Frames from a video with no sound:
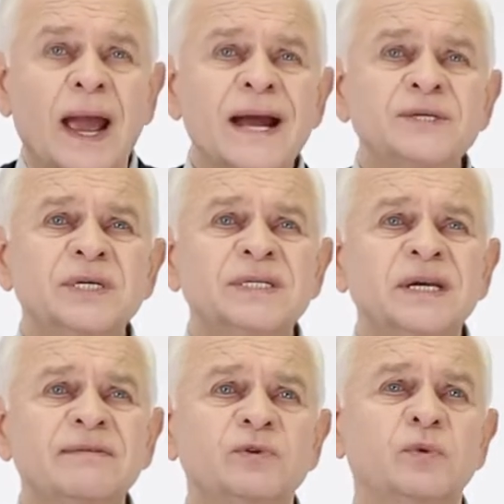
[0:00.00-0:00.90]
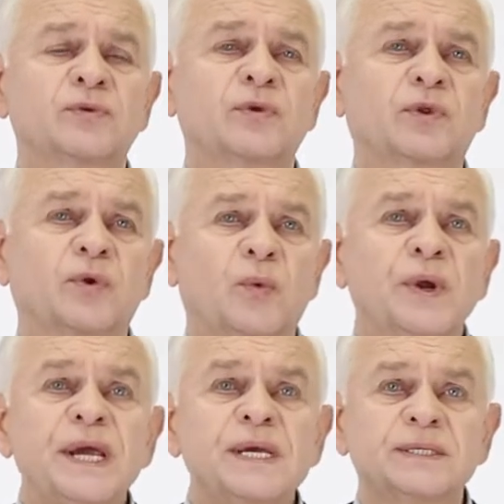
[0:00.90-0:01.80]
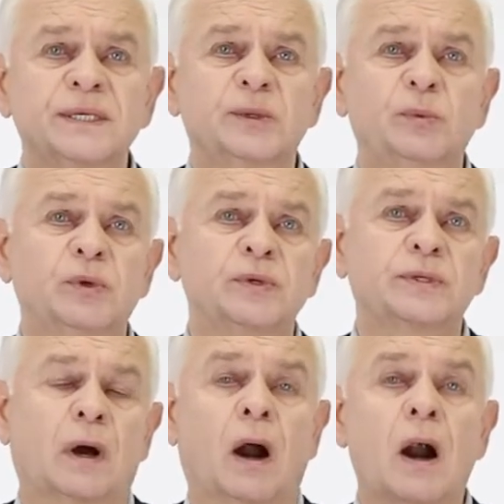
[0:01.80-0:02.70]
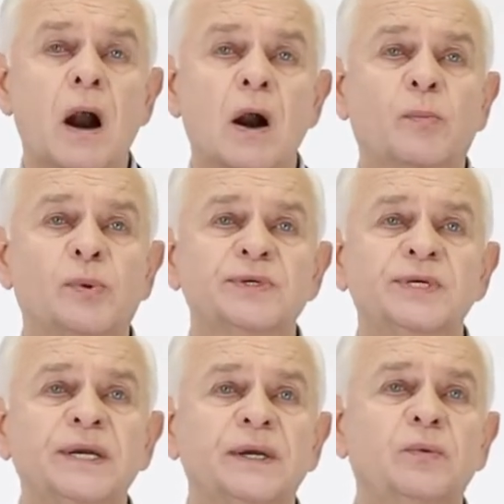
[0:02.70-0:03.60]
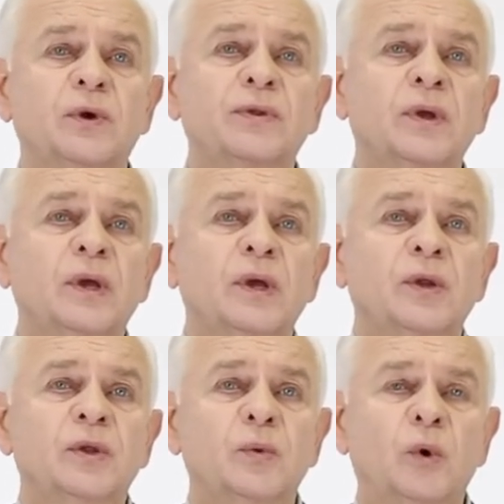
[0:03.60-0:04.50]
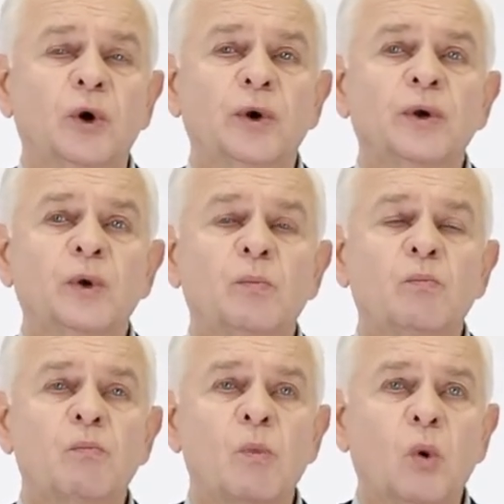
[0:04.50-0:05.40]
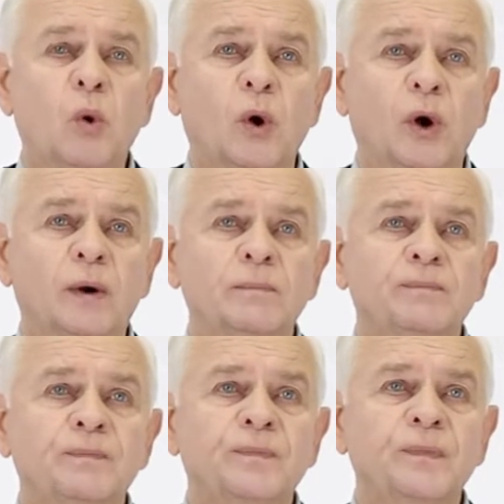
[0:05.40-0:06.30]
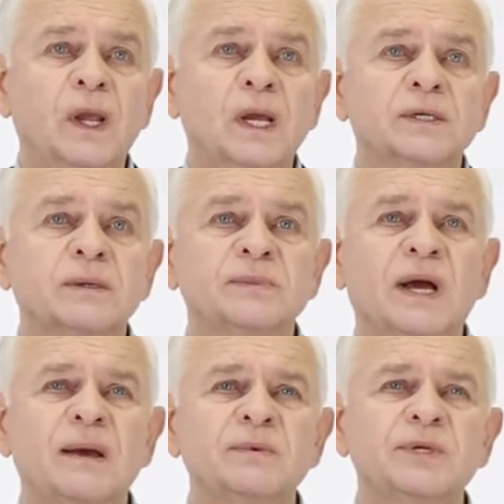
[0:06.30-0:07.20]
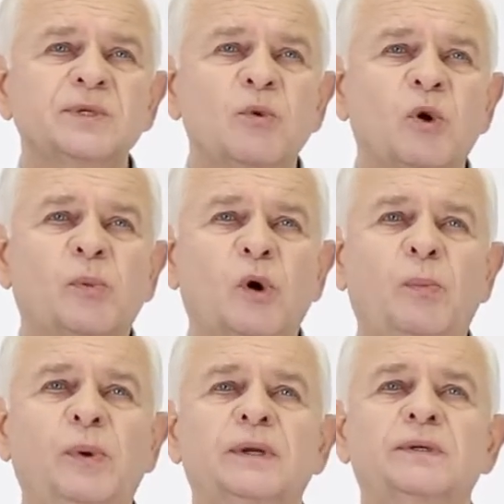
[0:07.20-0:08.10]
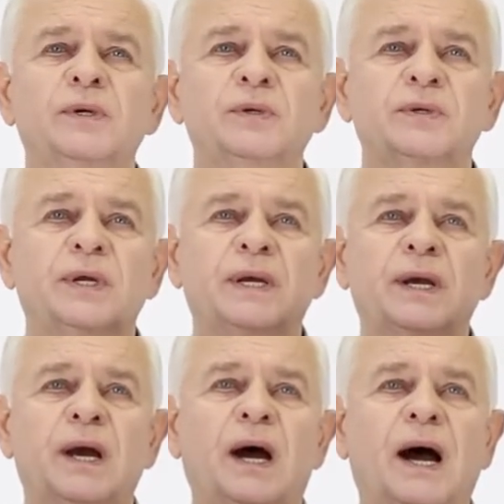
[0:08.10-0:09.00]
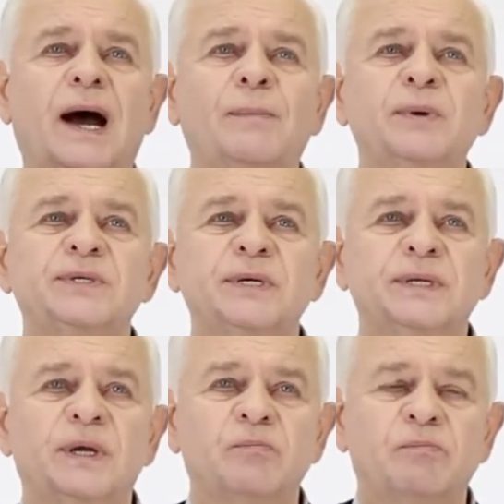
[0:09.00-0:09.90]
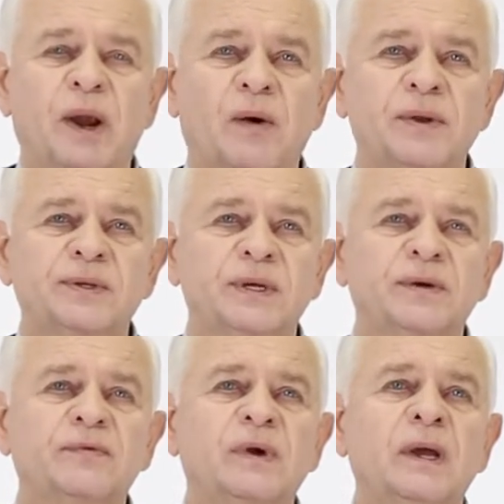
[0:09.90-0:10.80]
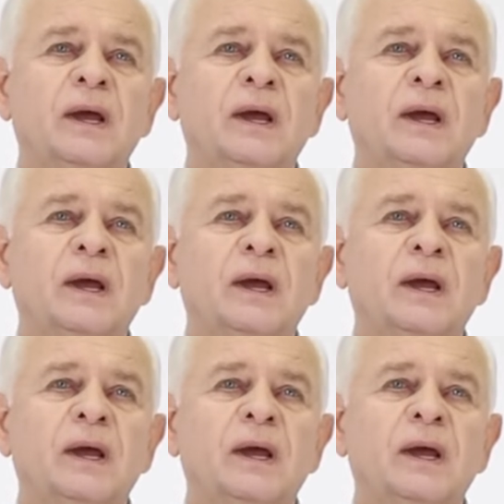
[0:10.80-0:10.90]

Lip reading: Adjectives with 3 syllables are preceded with the word more. Sometimes it's more appropriate to use the opposite comparative